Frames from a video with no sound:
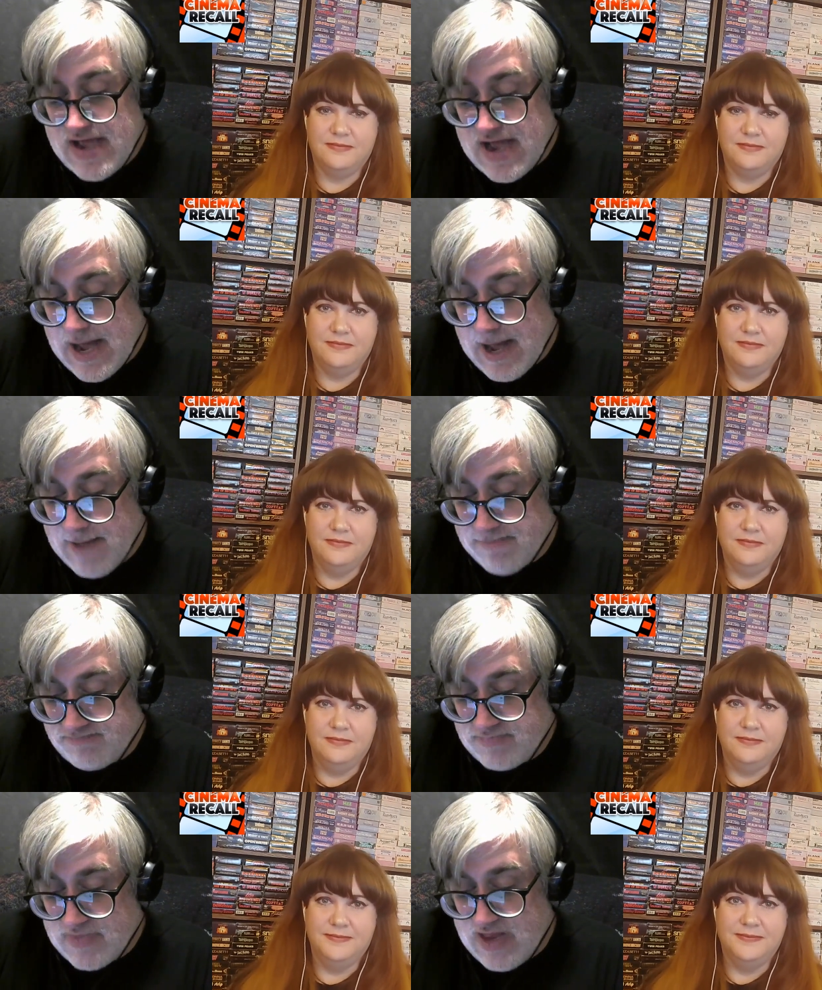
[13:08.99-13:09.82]

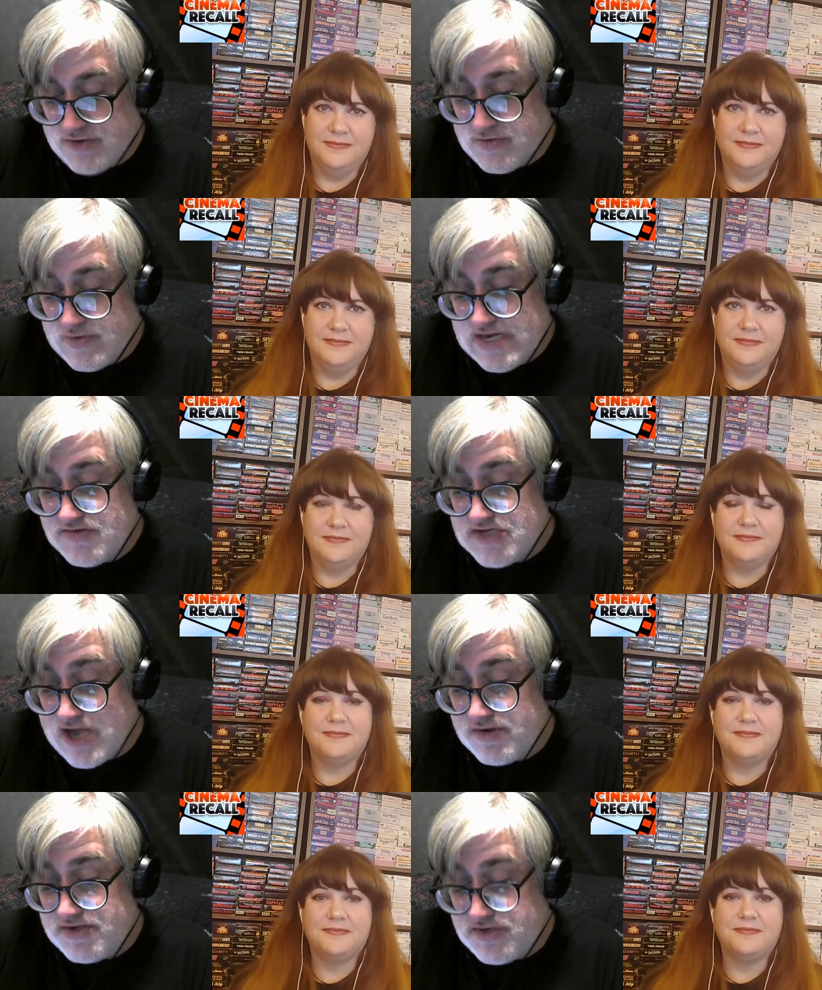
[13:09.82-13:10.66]
Speaker 1: Um, I also would give
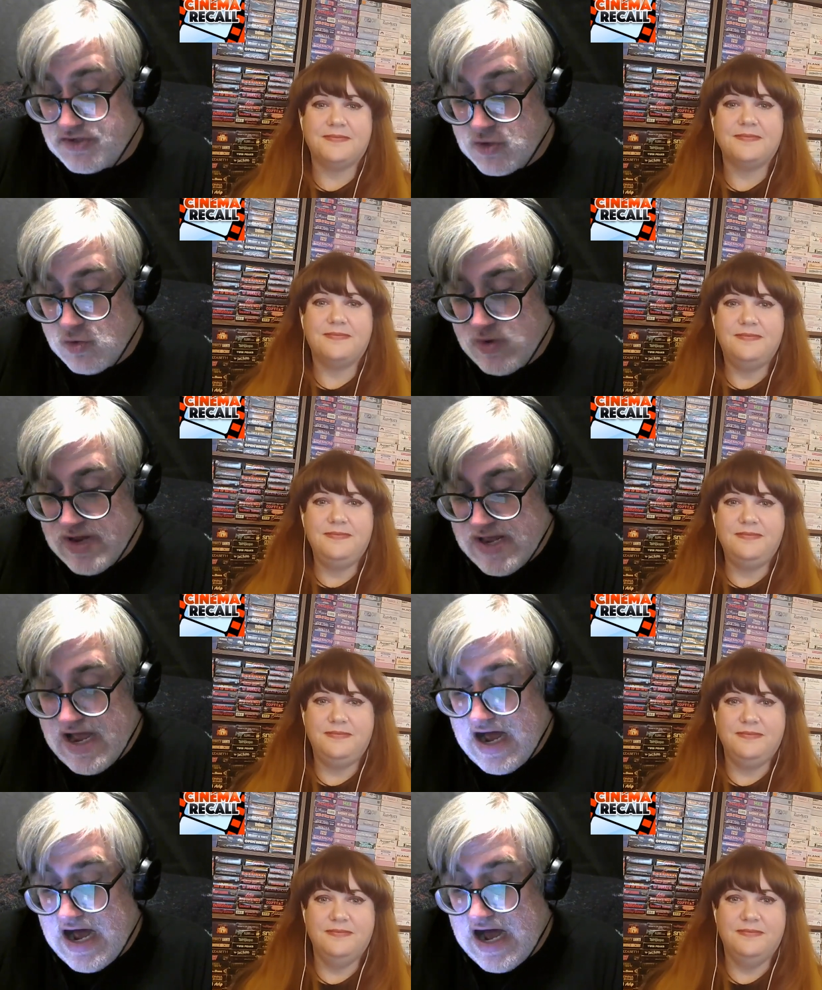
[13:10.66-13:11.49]
shouts to
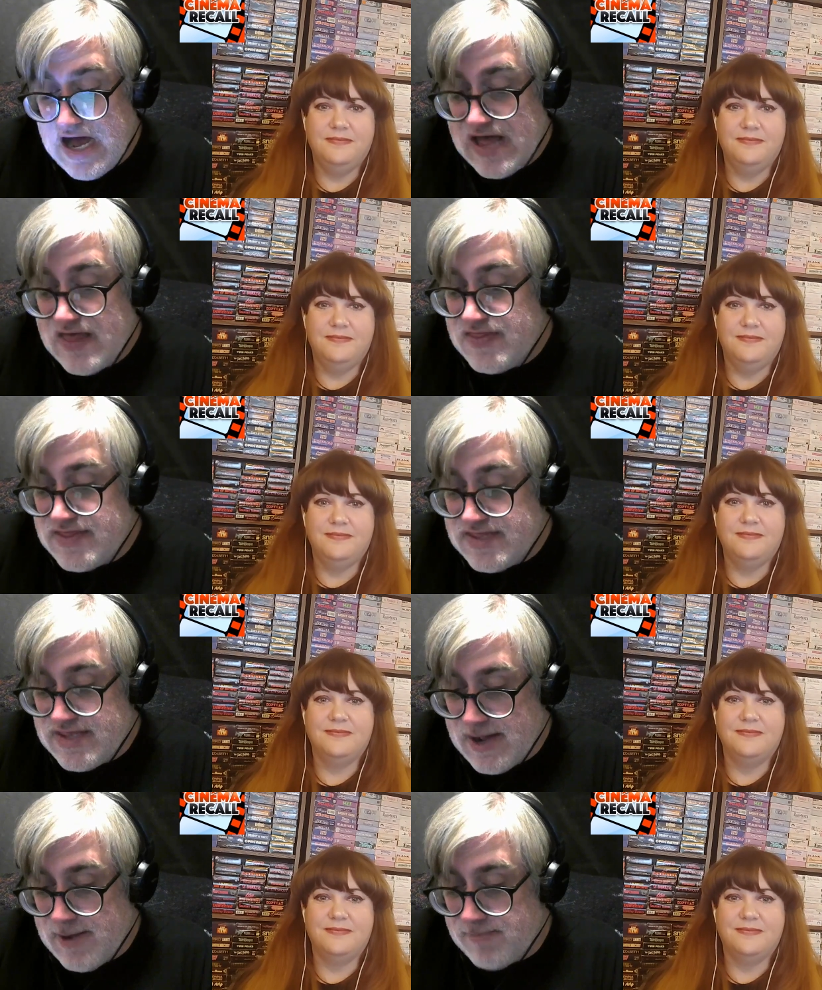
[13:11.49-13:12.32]
uh,
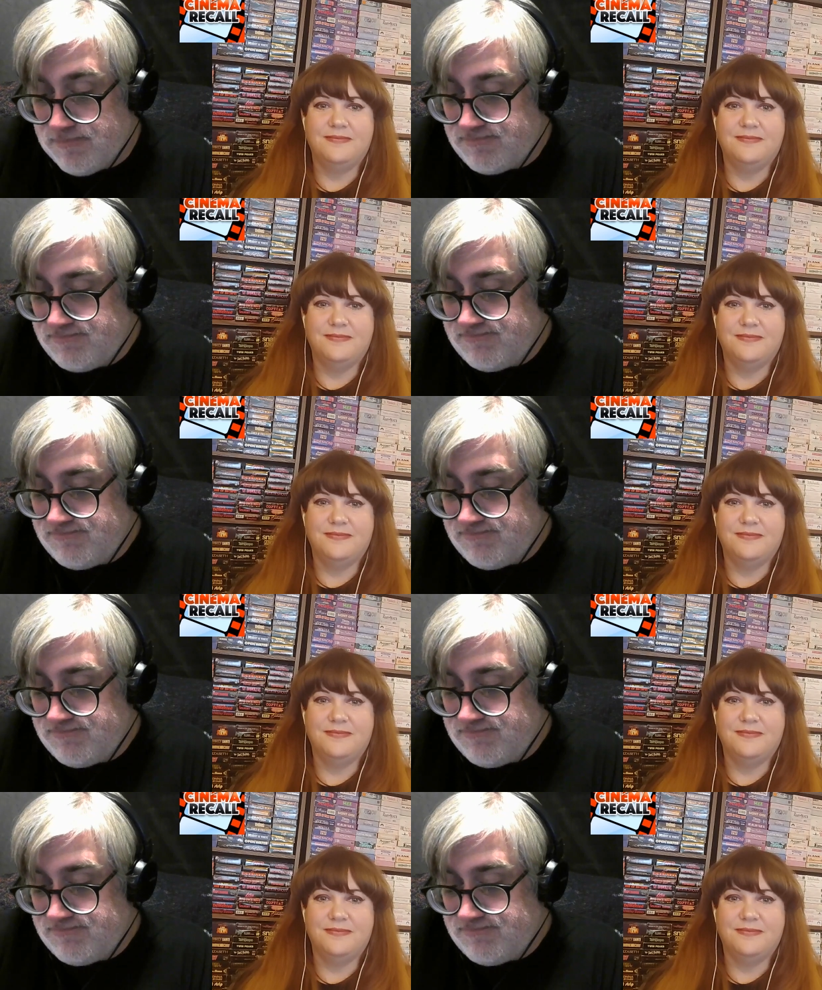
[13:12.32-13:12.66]
the um,